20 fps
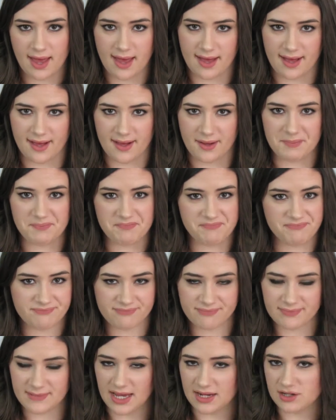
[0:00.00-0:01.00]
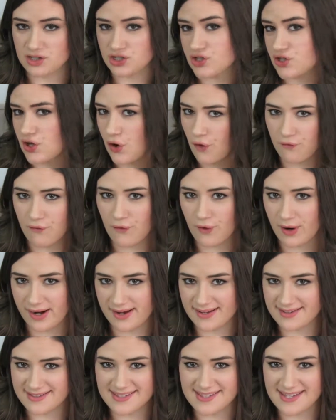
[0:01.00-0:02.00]
and just go for
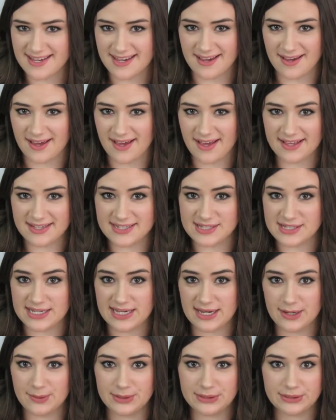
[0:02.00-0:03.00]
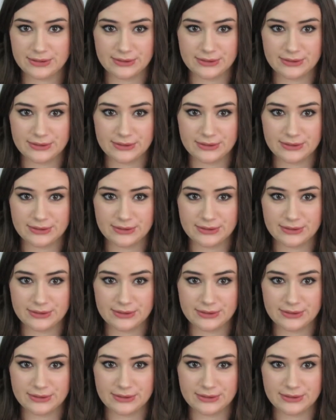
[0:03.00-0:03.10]
it and see how it